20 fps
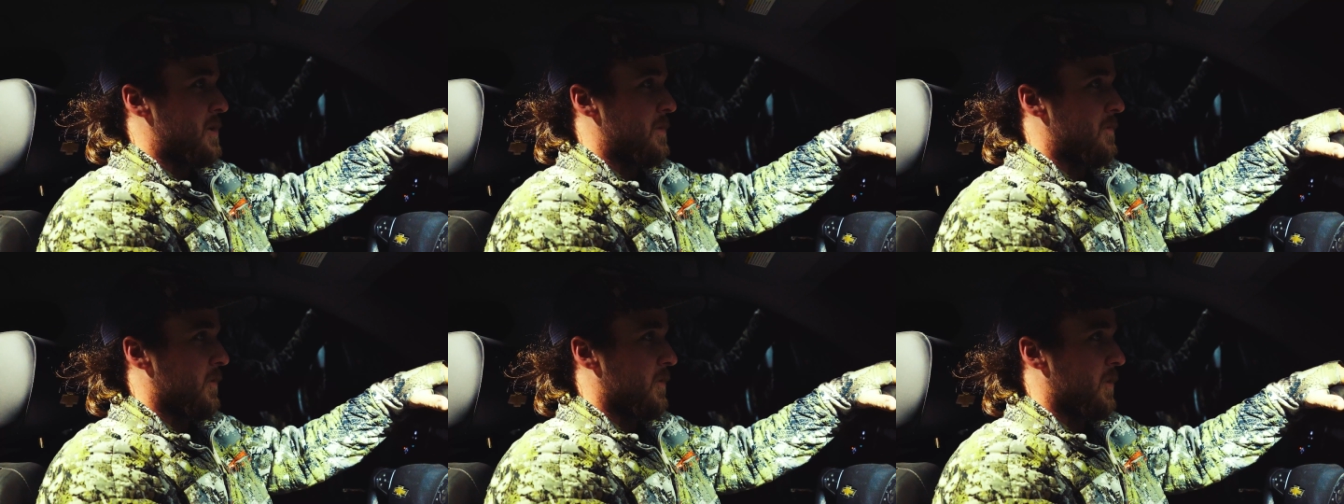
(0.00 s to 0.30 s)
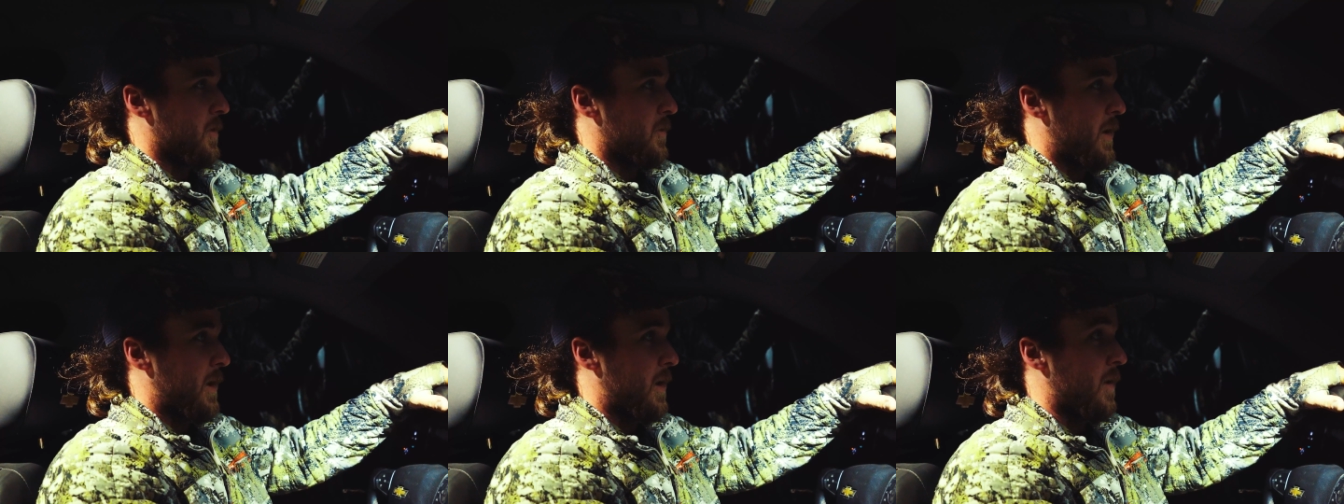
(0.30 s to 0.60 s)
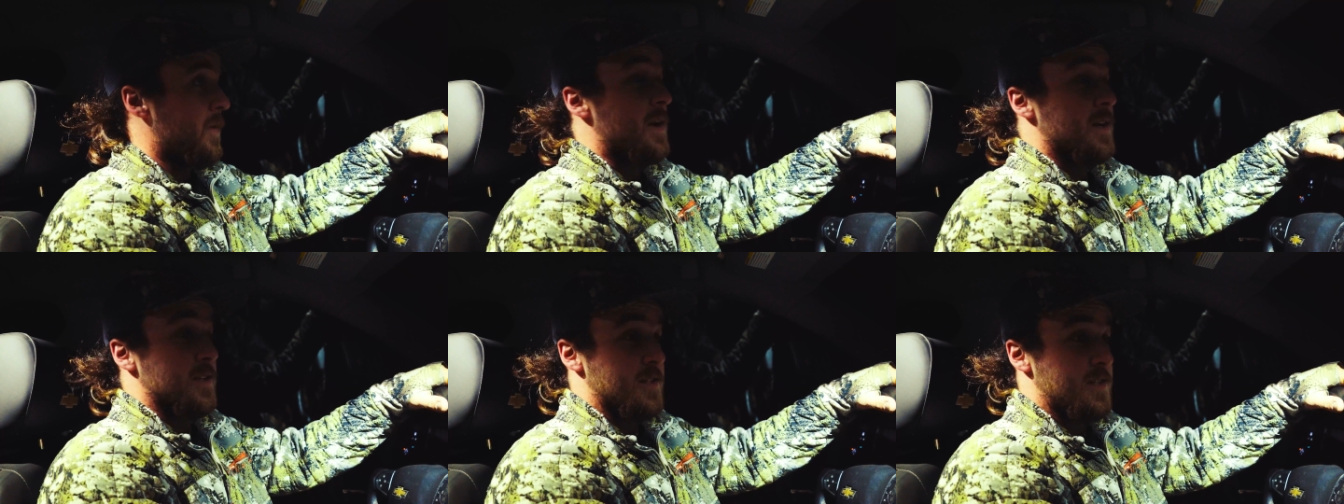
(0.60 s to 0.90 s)
him for a little while,
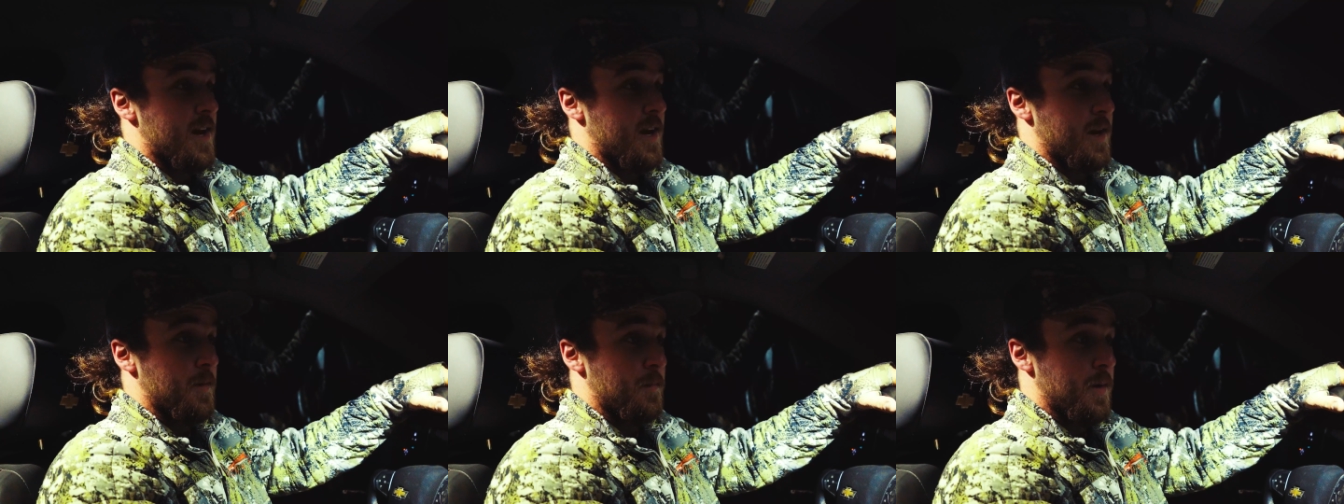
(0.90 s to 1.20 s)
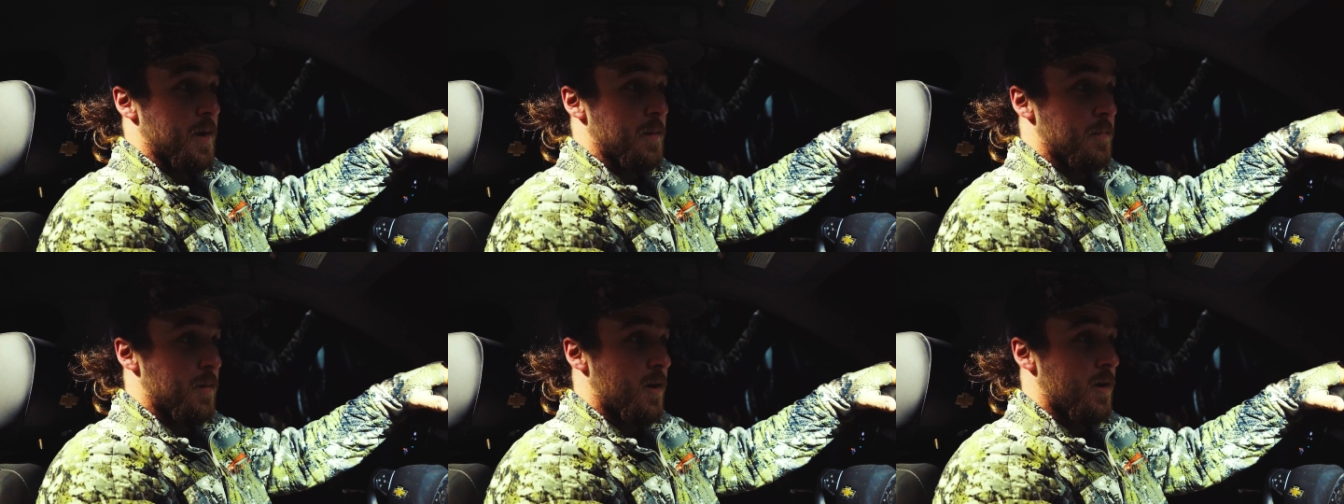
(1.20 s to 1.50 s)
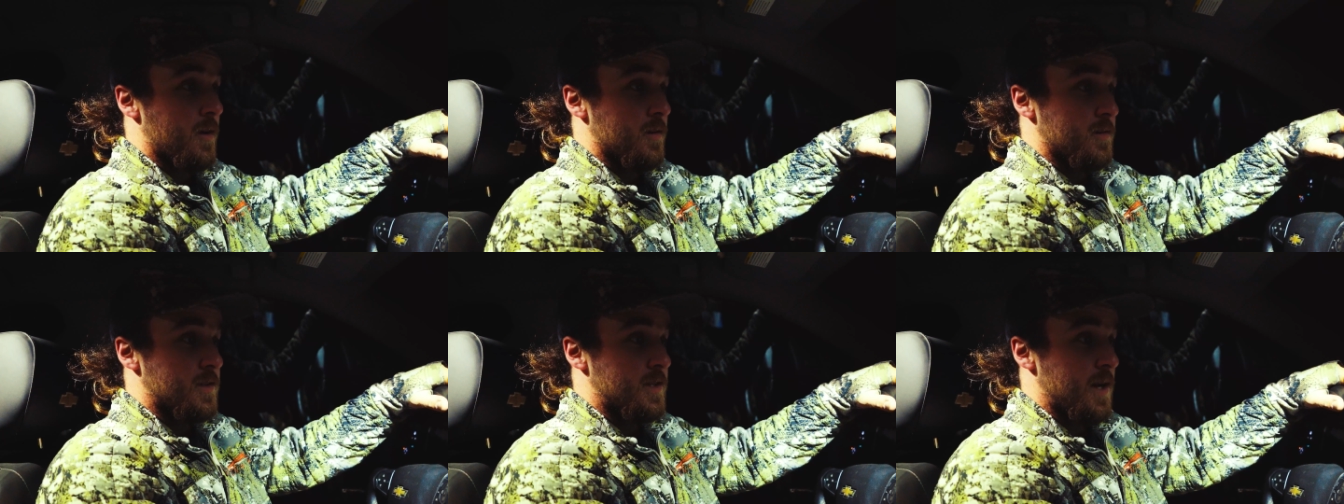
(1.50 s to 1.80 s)
and then a second big
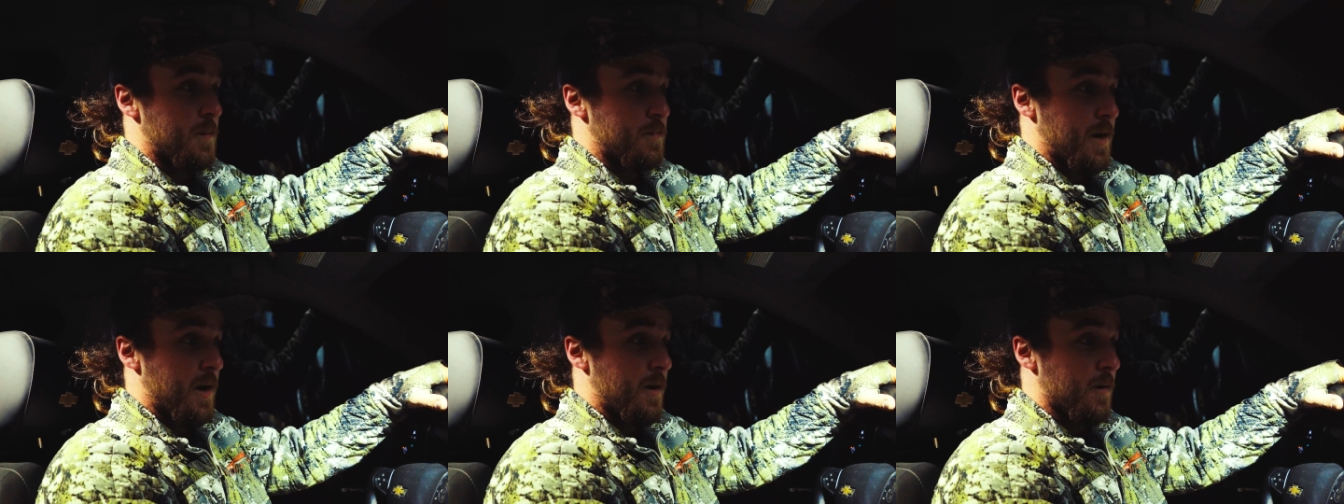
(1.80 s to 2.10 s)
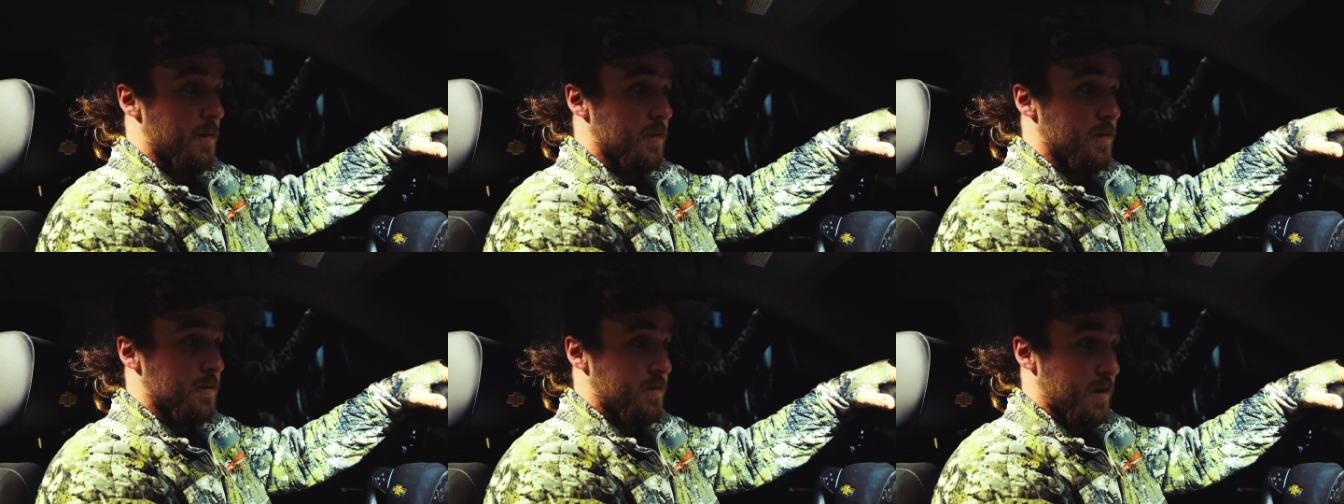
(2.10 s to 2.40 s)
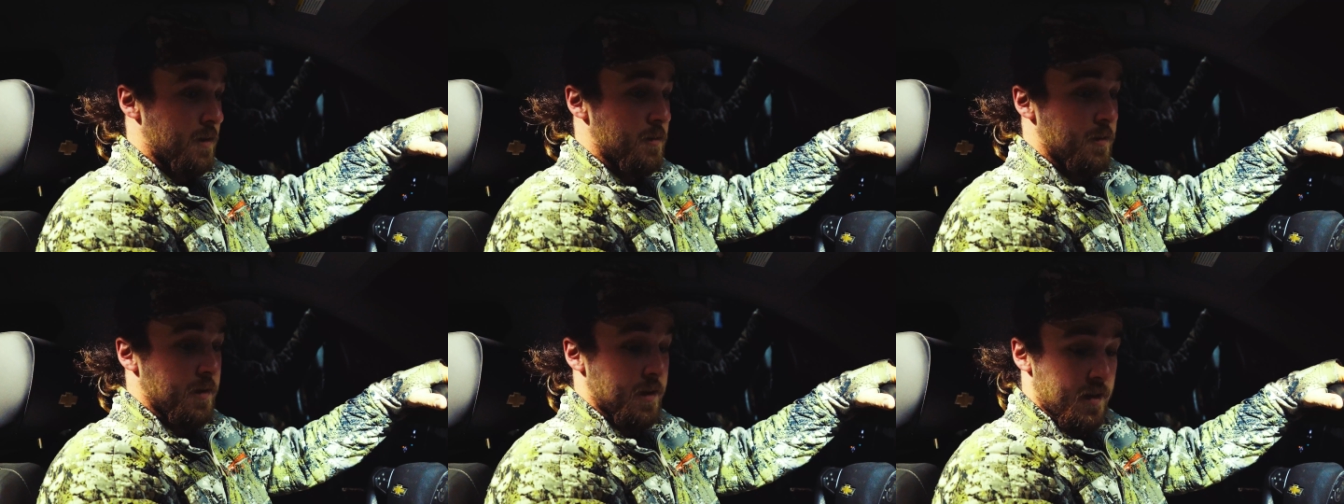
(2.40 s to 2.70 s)
buck stepped out. It looked
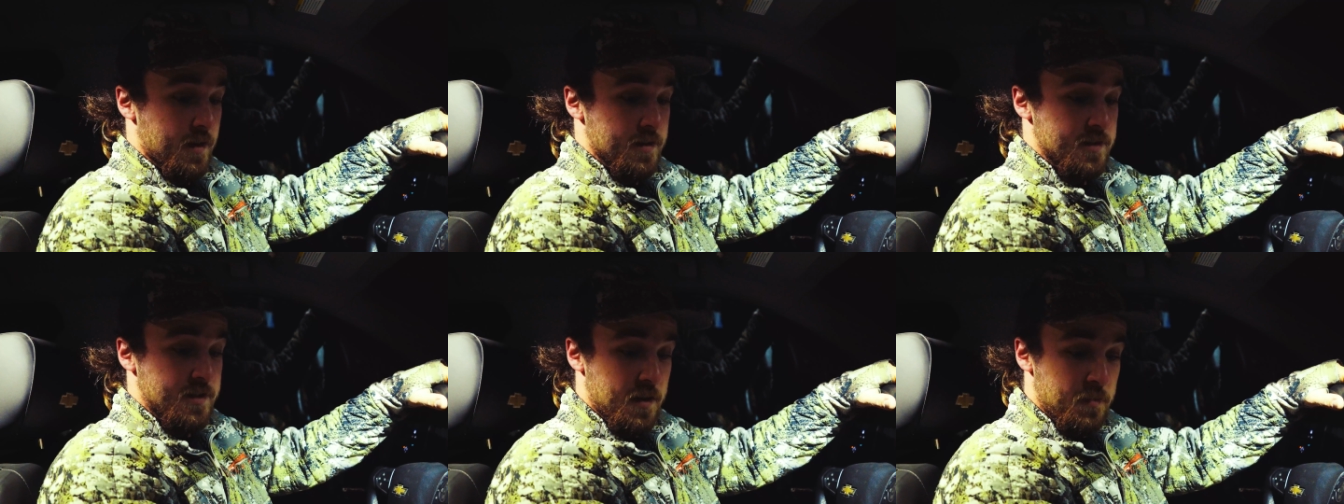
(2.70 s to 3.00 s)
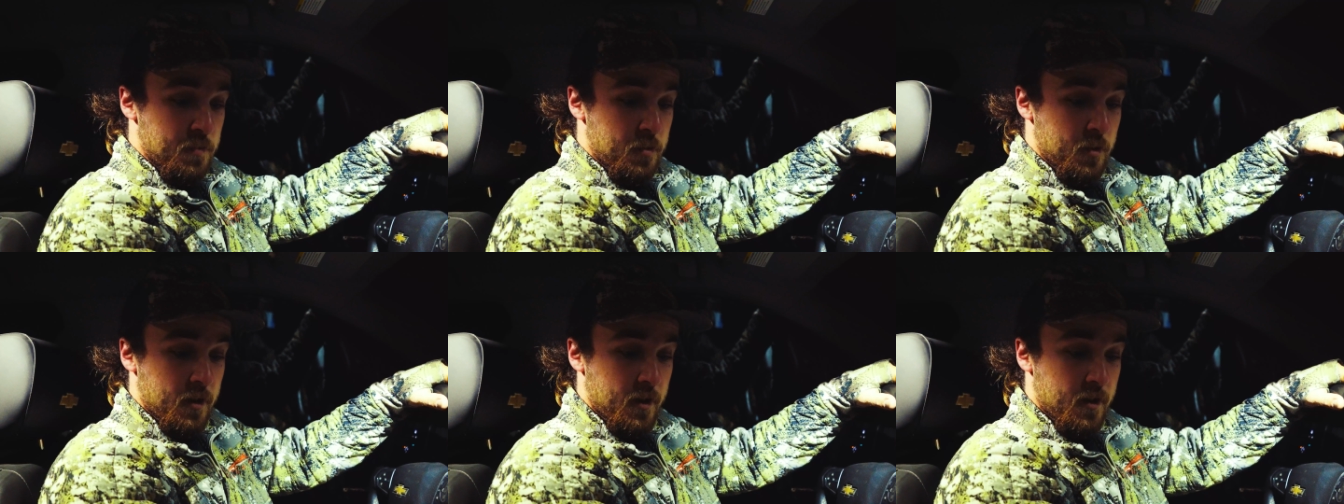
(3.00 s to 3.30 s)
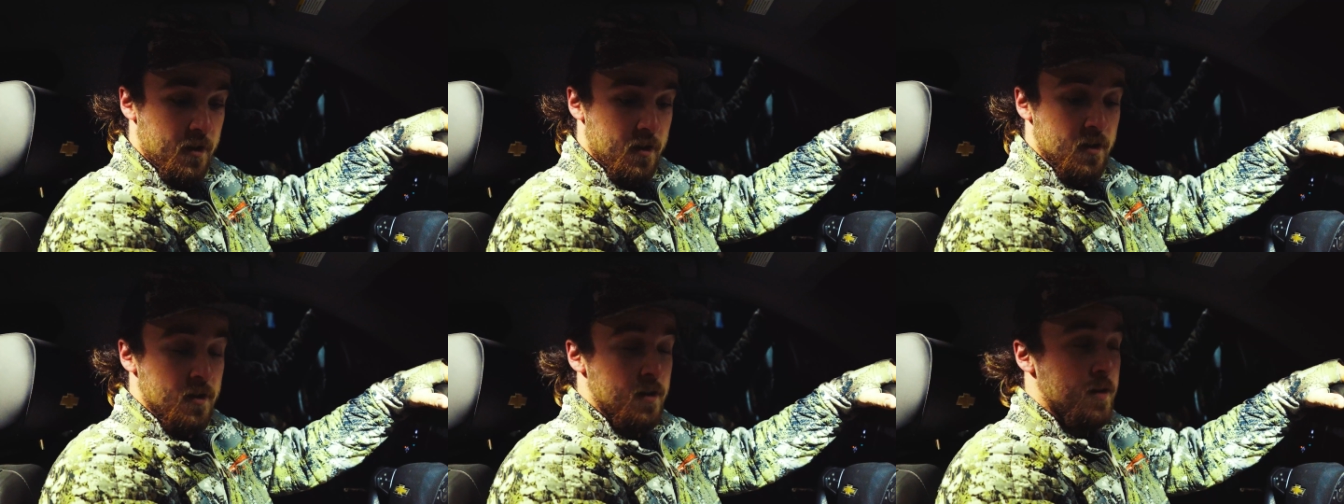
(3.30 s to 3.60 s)
like a really nice 10-pointer.